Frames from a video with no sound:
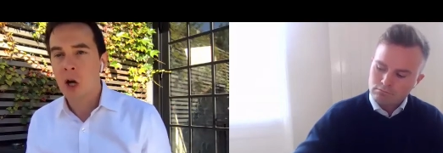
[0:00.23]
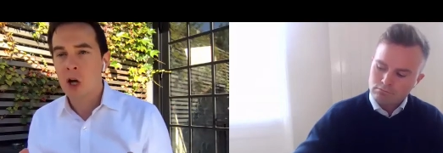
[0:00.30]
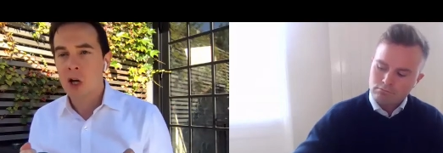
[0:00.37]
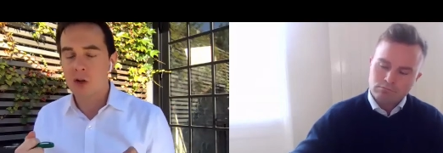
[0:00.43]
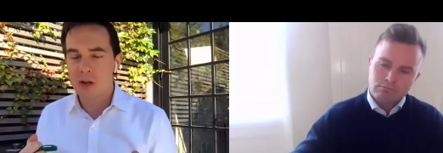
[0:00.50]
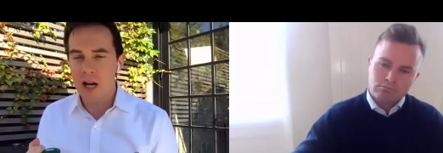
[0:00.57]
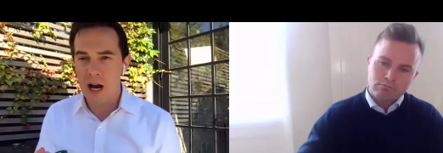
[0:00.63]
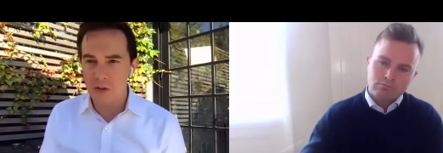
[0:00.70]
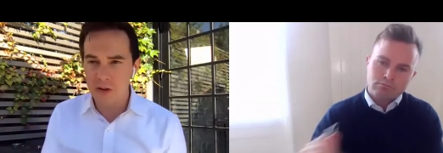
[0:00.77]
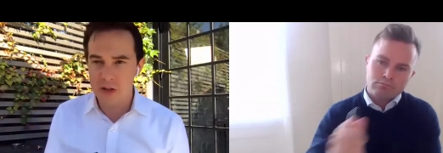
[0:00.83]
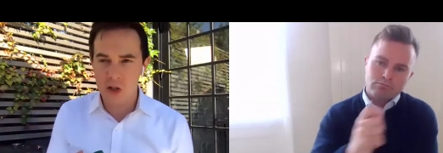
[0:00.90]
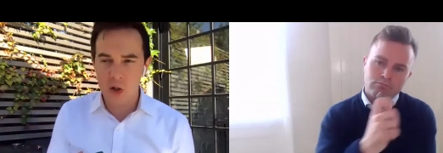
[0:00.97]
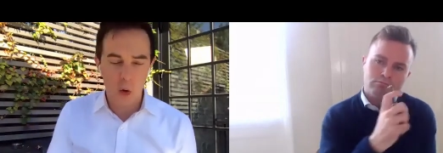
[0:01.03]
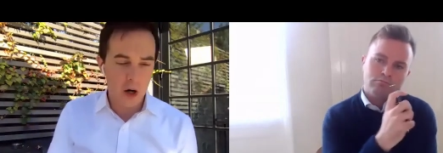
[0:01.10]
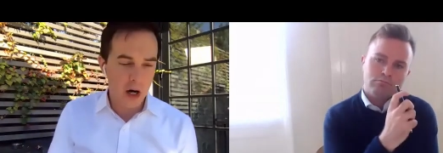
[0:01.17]
Speaker 1: you tell the
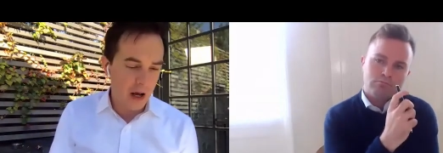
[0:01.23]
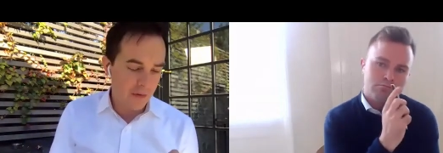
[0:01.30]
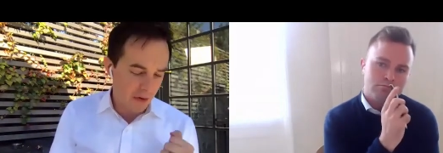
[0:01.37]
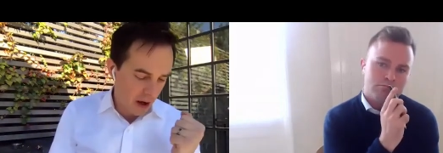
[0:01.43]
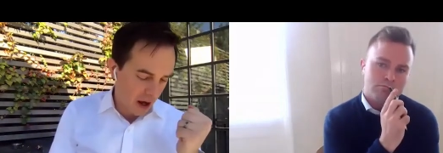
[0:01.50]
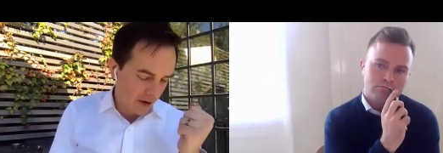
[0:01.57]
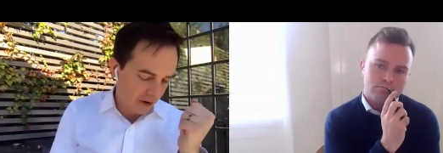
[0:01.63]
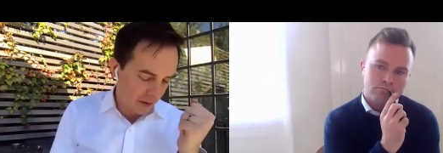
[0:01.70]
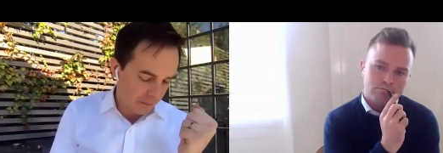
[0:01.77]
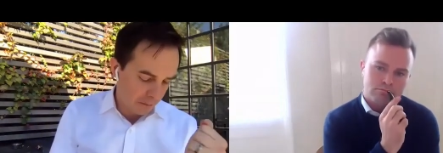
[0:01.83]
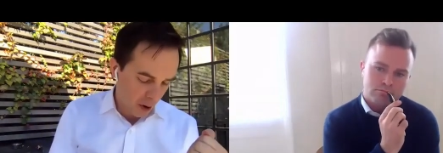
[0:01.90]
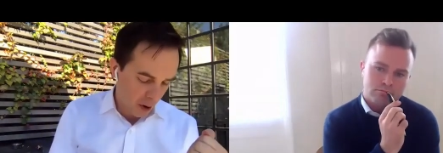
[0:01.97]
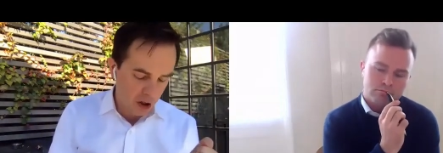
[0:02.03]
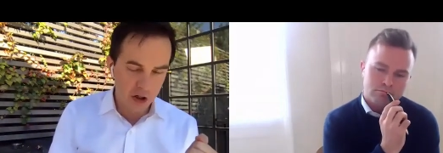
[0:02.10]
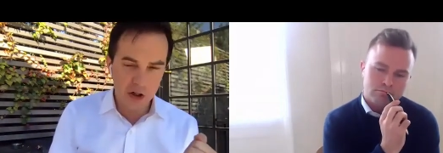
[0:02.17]
story of a, of a
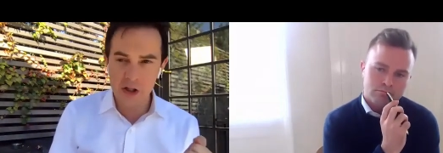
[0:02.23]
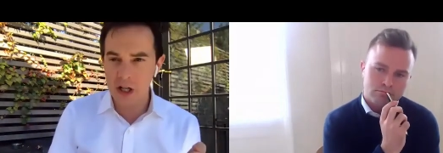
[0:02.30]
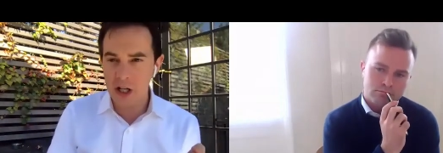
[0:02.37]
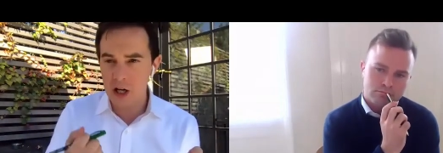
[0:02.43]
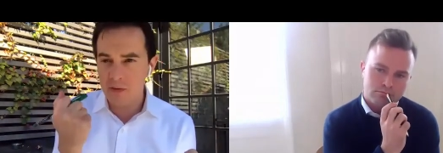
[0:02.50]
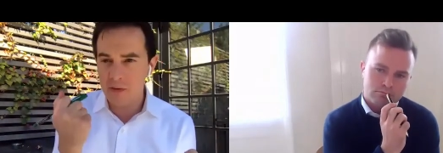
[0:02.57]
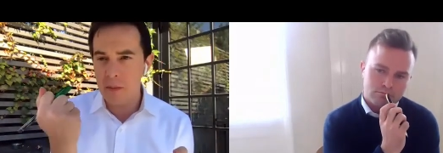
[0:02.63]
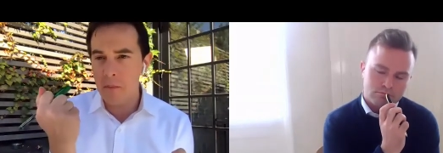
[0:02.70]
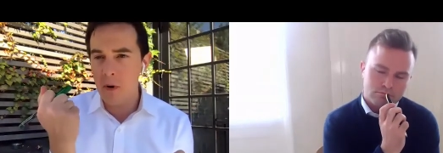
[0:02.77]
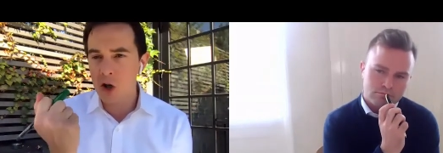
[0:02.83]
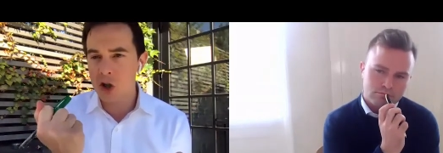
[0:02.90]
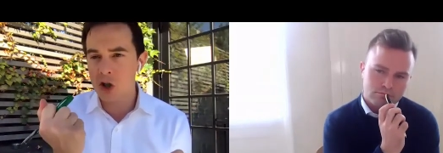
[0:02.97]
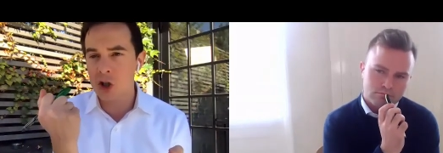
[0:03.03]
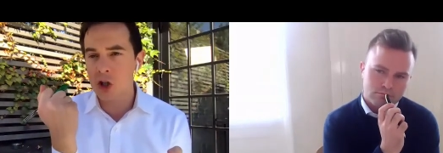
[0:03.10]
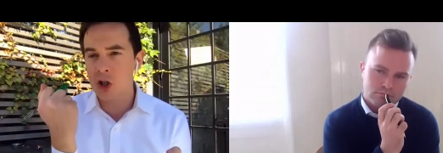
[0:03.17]
person of an
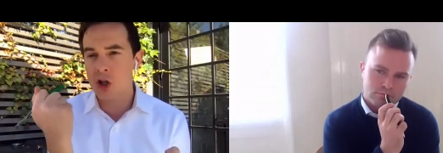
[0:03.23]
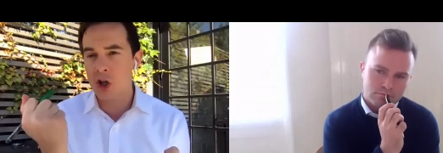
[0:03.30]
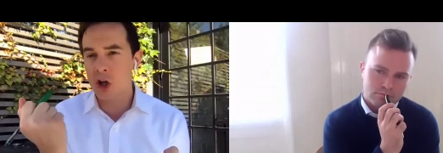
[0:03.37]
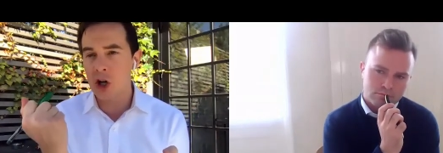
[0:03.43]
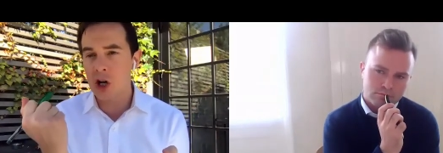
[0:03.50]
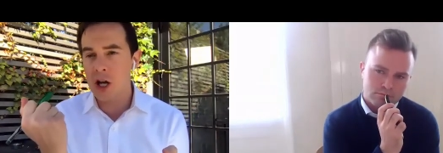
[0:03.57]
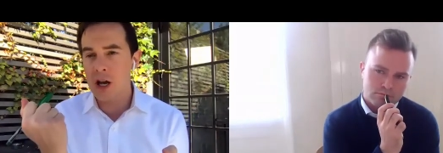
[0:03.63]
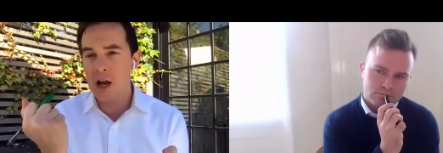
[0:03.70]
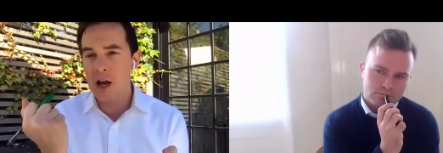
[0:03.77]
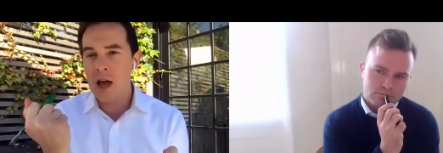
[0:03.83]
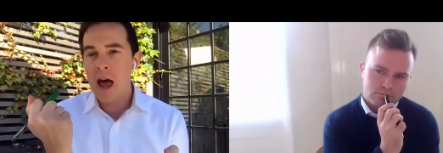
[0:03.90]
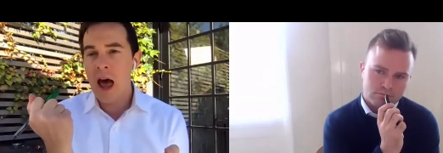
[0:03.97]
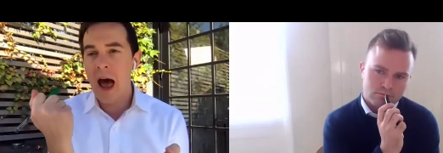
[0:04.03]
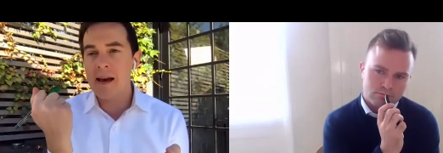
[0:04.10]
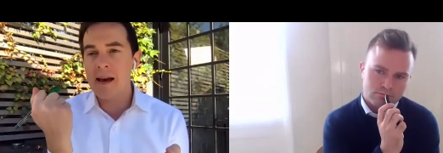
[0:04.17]
emotional journey
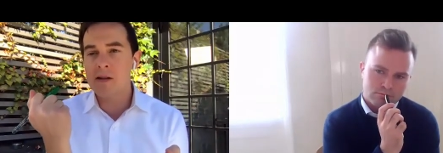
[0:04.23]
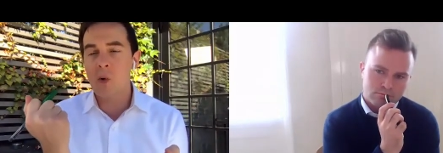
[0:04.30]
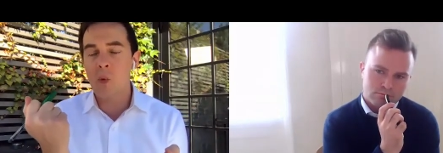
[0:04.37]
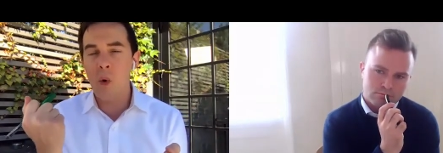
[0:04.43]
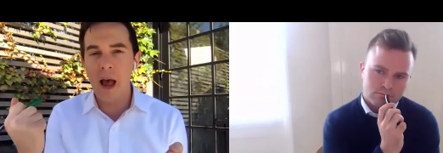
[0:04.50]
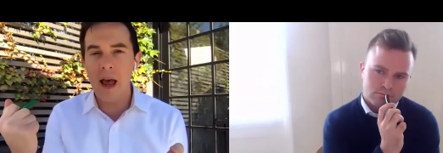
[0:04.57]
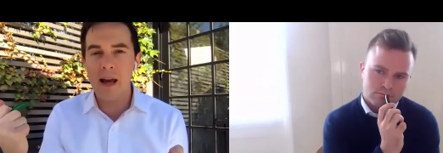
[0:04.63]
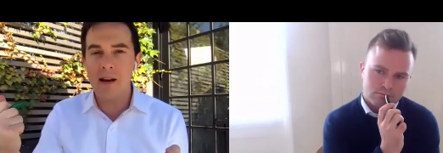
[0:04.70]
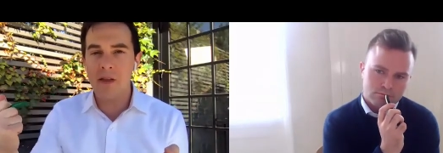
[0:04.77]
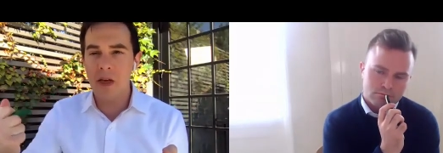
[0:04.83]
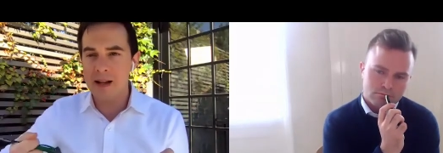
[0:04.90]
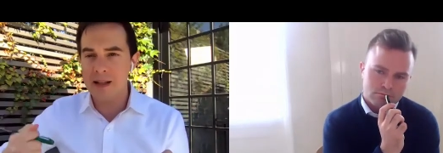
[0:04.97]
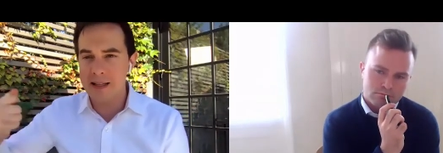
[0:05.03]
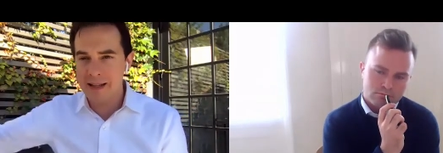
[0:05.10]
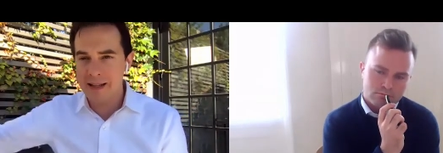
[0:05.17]
as the way to
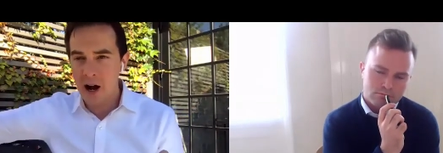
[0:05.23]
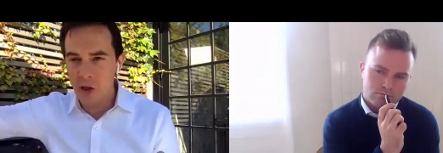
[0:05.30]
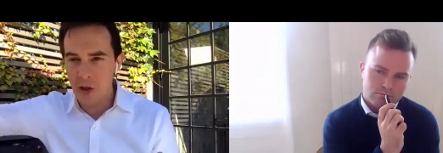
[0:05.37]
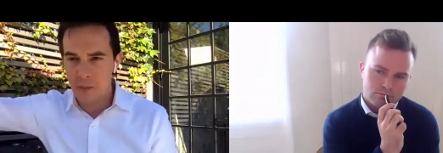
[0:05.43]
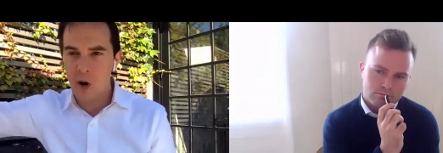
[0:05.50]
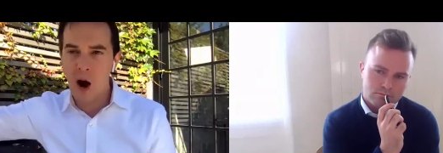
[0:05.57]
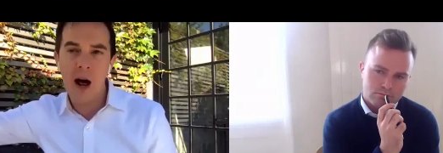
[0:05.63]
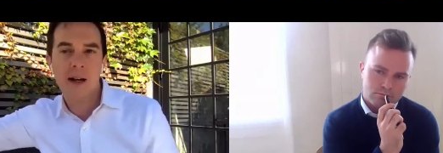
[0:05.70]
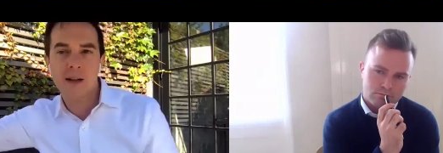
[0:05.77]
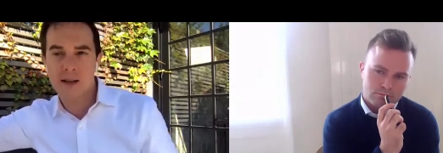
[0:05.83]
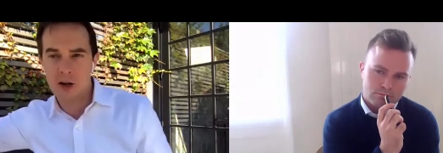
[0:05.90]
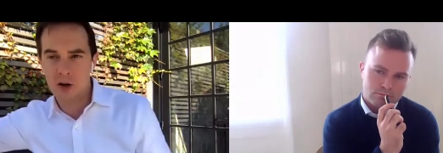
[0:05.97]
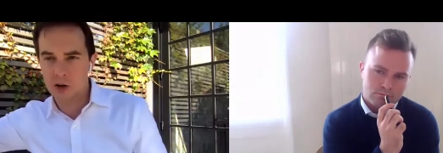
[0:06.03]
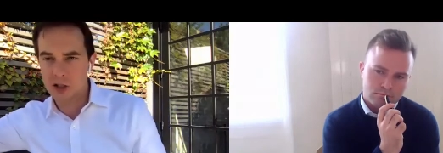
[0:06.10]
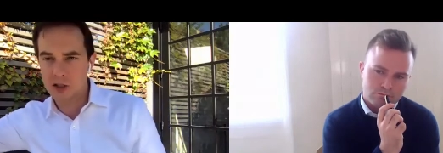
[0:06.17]
then sell the product that
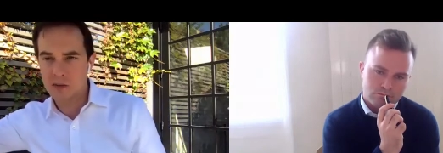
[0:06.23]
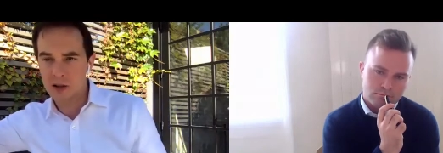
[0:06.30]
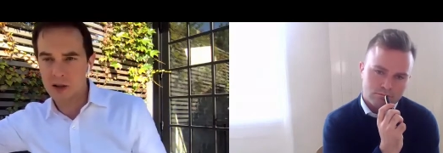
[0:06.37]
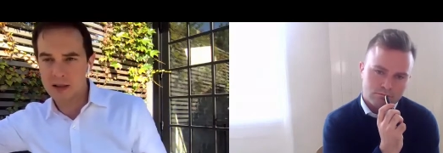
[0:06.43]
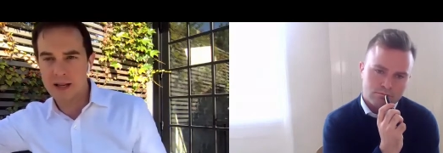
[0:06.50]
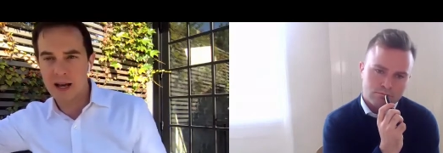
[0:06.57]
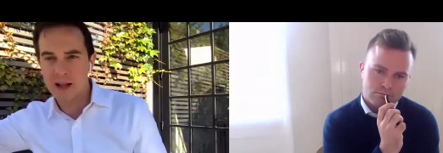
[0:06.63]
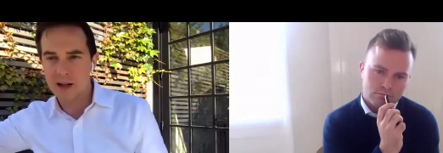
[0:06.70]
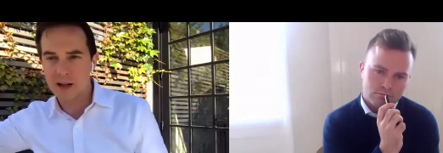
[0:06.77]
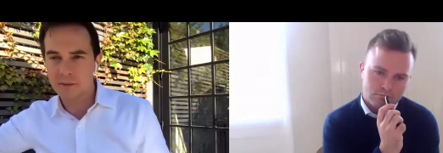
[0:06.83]
you're ultimately selling